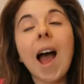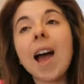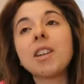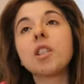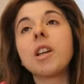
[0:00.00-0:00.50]

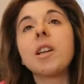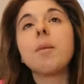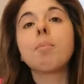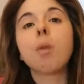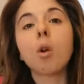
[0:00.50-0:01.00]
actually
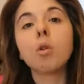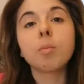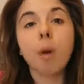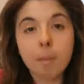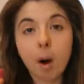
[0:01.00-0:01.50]
blows
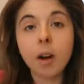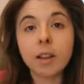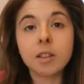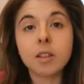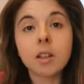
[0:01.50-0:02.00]
my
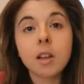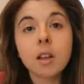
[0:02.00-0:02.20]
mind.